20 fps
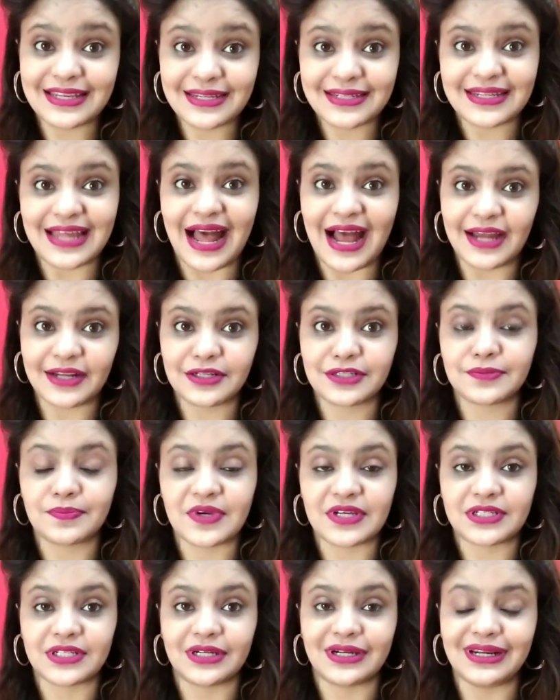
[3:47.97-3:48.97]
this ad is
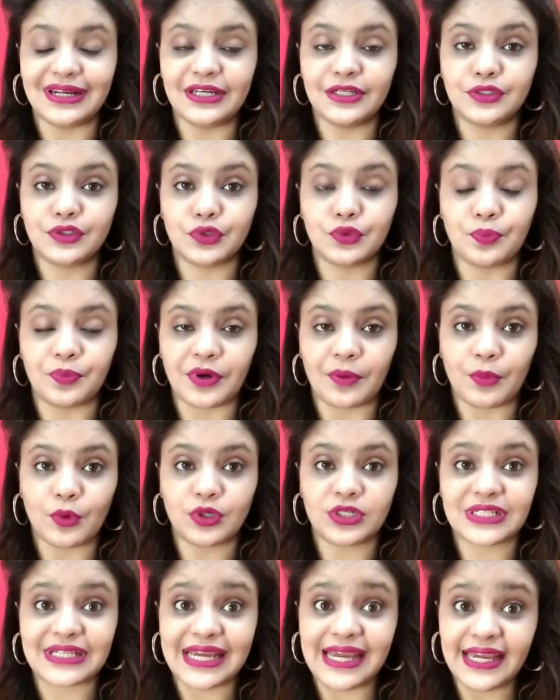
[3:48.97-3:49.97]
basically to
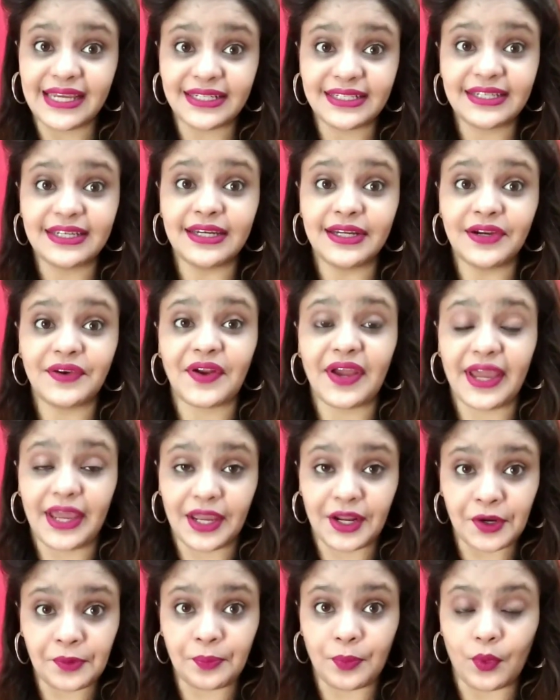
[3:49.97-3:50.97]
promote Edgir
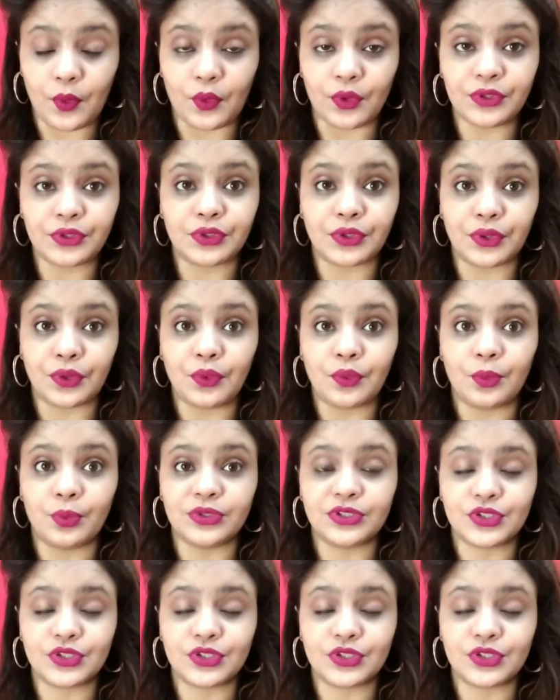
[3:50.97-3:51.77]
Airport, you know,